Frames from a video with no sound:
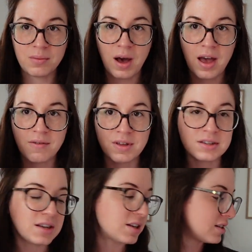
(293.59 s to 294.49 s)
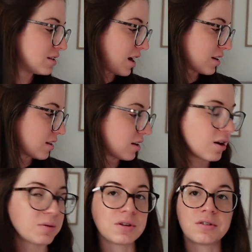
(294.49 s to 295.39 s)
I have this. It doesn't technically go
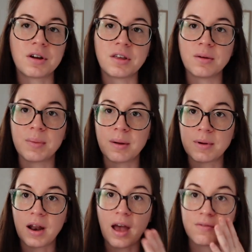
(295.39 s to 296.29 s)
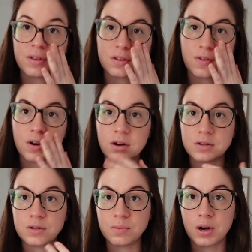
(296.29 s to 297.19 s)
with the curriculum, but I'm going to have this for her
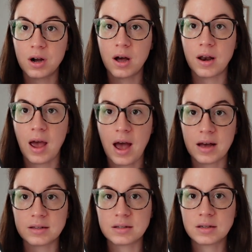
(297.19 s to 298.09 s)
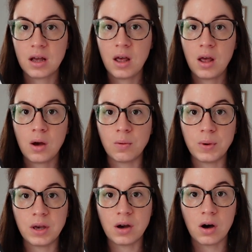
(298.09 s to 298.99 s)
to work on as
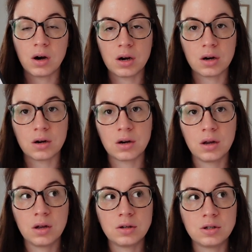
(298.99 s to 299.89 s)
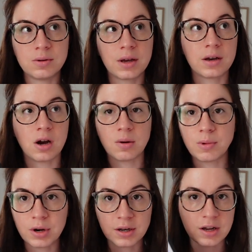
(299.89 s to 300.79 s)
we are doing our
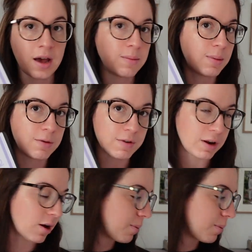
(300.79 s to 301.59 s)
morning time, maybe reading our